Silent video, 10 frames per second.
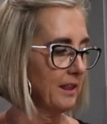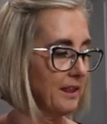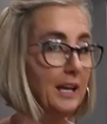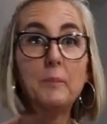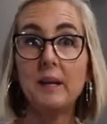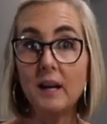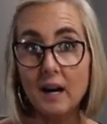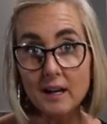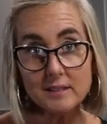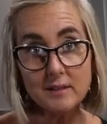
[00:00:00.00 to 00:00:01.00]
thick
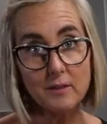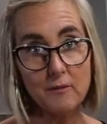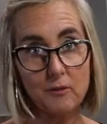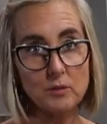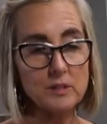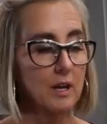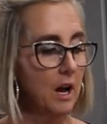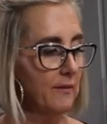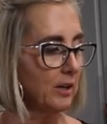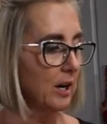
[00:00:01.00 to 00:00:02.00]
because of the frozen
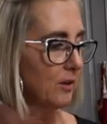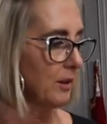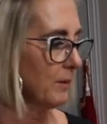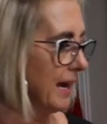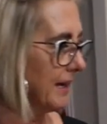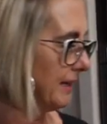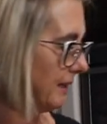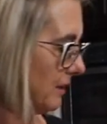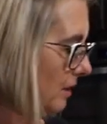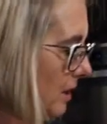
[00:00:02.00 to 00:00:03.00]
avocado that we added
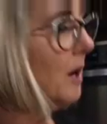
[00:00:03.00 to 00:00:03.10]
in there.